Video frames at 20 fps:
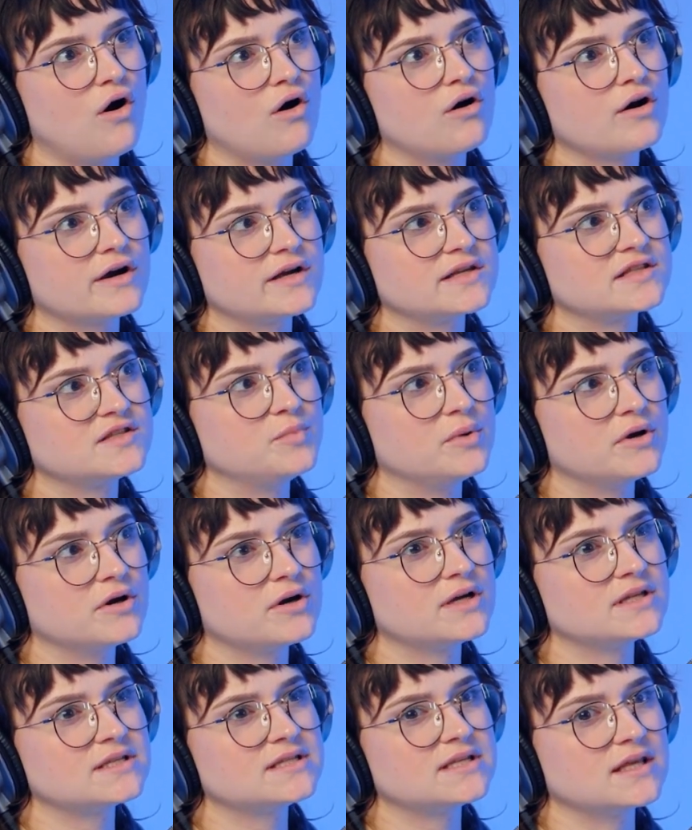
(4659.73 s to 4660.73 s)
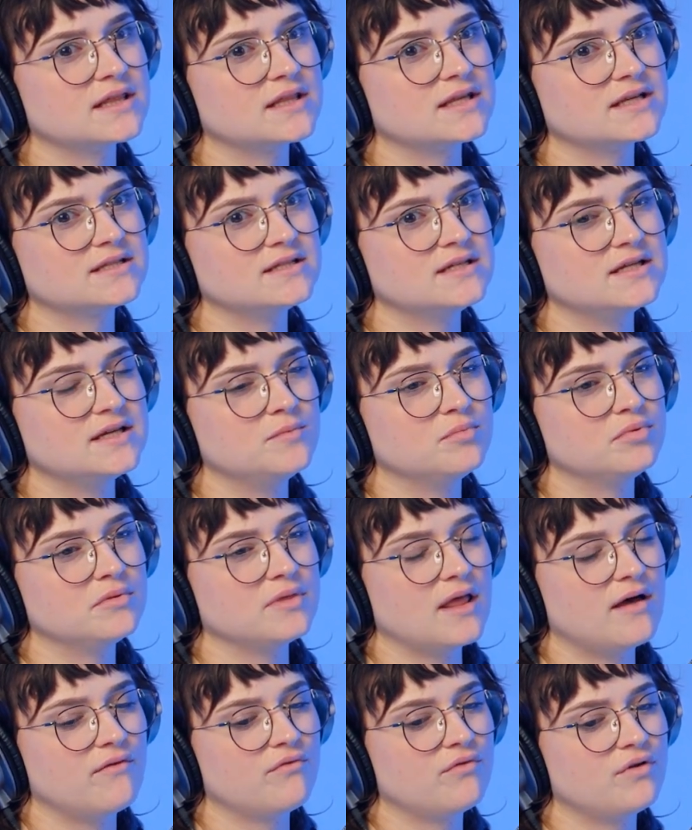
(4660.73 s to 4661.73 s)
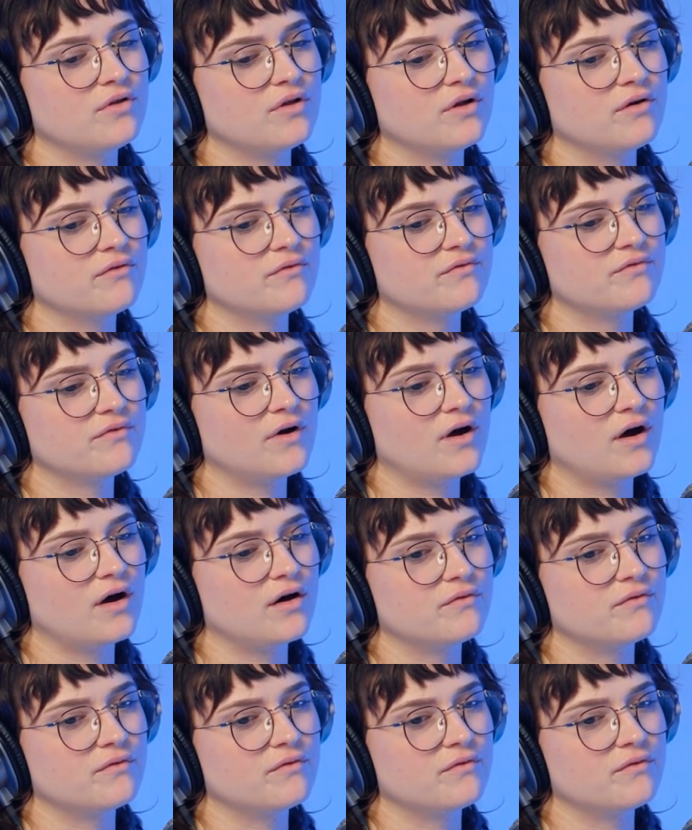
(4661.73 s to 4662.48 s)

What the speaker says: are experiencing this deep level of